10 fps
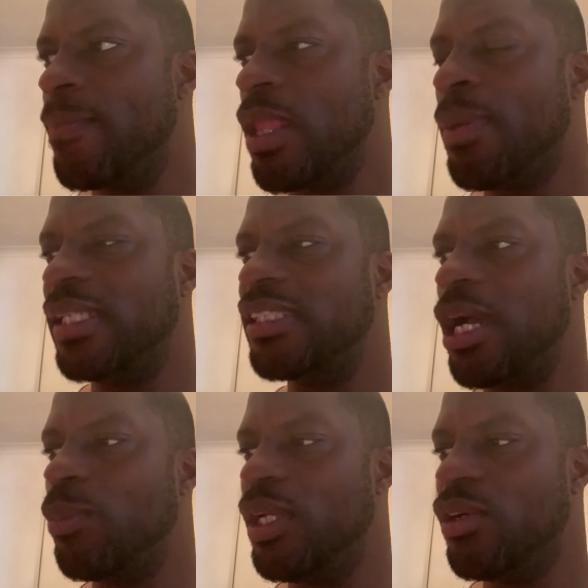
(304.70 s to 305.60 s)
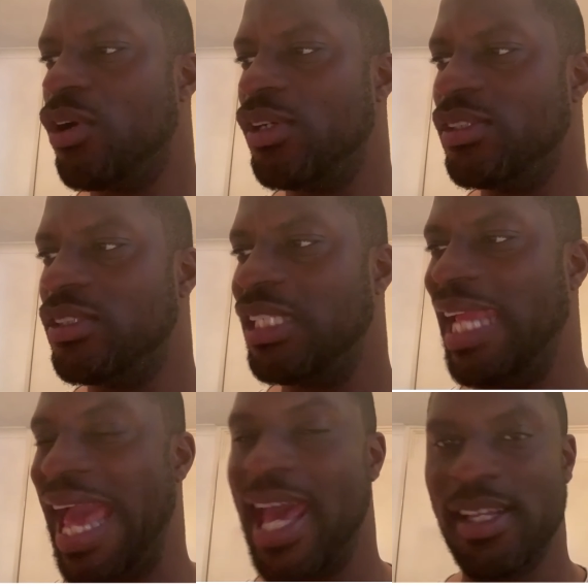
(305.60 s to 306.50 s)
By the time we got to the
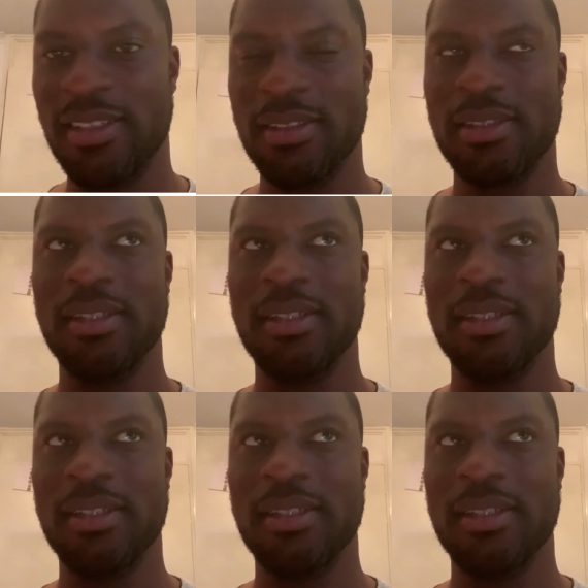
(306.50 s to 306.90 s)
end,